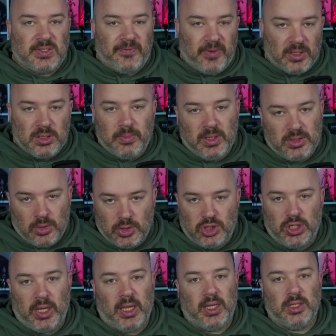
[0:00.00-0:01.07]
fundamental
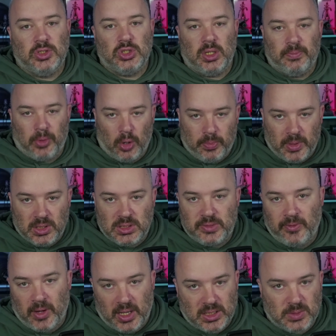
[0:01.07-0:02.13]
change in purpose
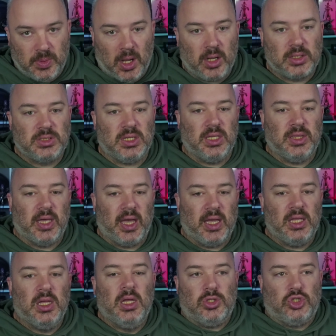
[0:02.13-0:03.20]
for Xbox, and that
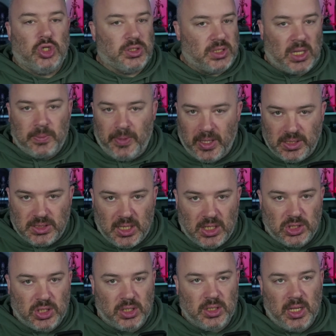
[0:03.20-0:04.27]
just like
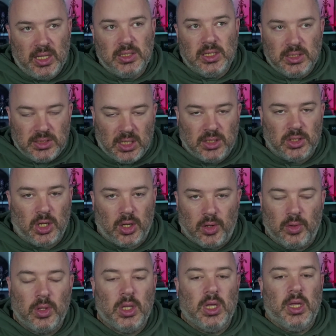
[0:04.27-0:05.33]
PlayStation and
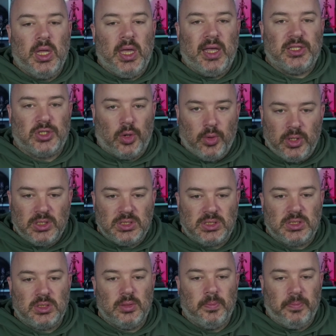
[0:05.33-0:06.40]
Nintendo, it's
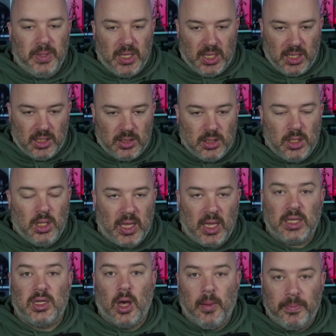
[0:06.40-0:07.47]
always been a
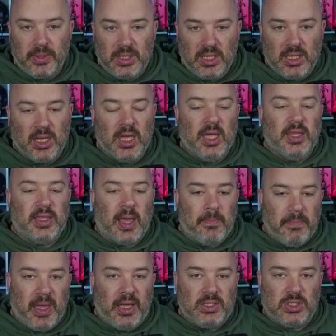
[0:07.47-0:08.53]
company that
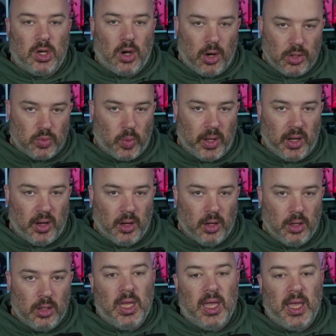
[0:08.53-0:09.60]
makes hardware
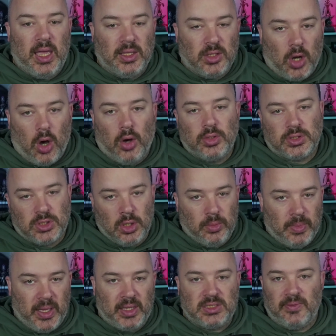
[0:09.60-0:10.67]
and also
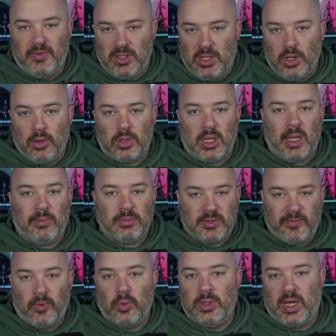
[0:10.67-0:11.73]
makes video games
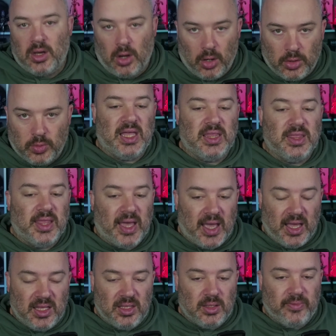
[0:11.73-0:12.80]
for that hardware. And
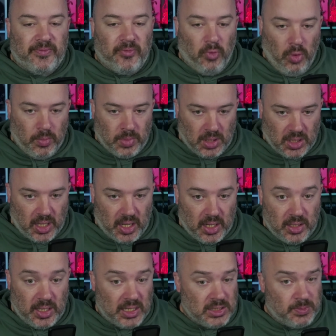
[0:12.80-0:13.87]
that
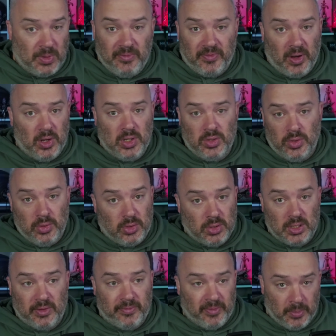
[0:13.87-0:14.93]
formula has been very
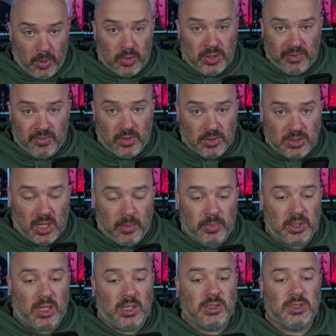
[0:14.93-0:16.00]
lucrative for both of those
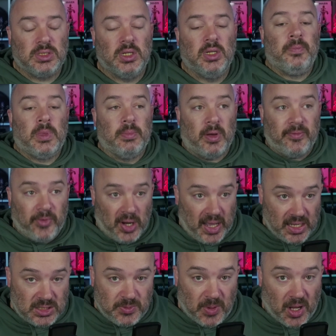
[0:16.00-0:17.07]
companies. But for
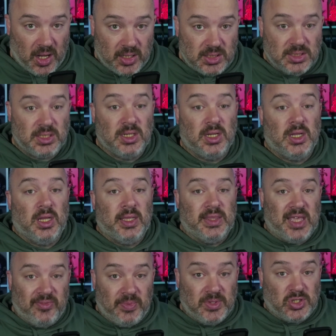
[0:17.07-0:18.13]
Xbox,
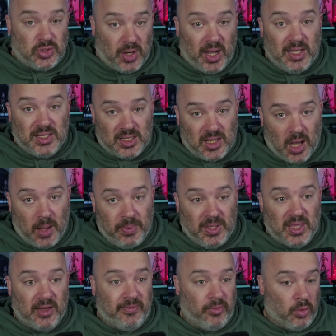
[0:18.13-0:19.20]
they've been trying to copy
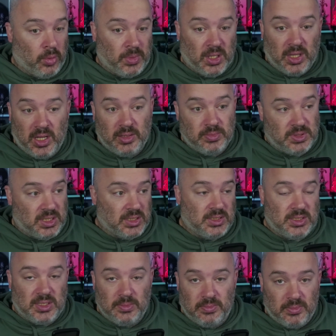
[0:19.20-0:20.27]
that formula since
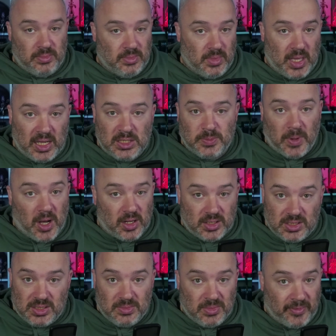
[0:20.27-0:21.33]
the
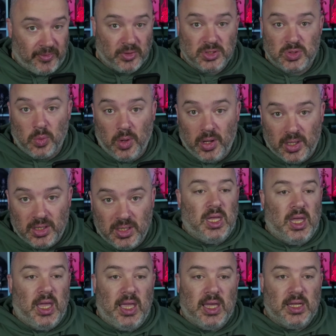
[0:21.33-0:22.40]
Xbox, the first one.
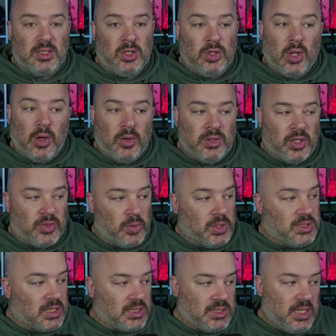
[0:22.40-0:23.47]
And, you know, in the
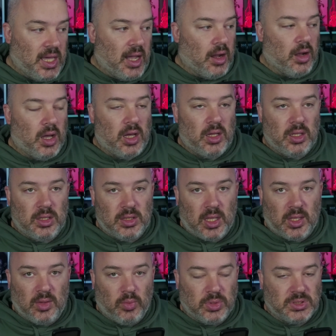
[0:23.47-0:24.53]
360 era,
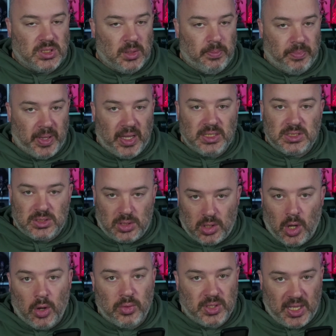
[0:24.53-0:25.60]
that was the best
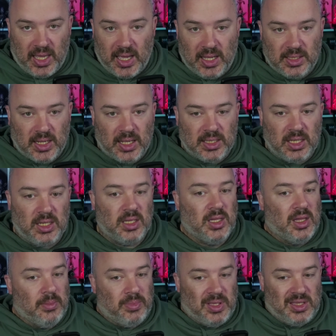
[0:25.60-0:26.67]
go they had at it.
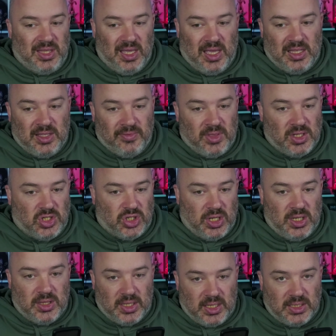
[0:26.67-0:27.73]
But at the end of the
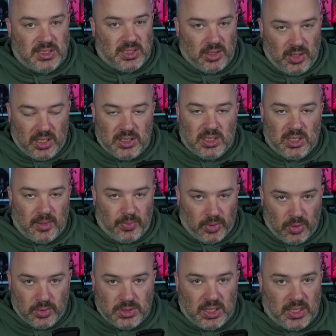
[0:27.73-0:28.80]
gen, they still ended up
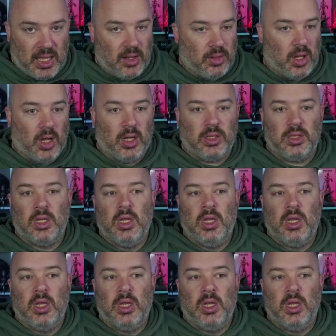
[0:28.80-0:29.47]
losing out on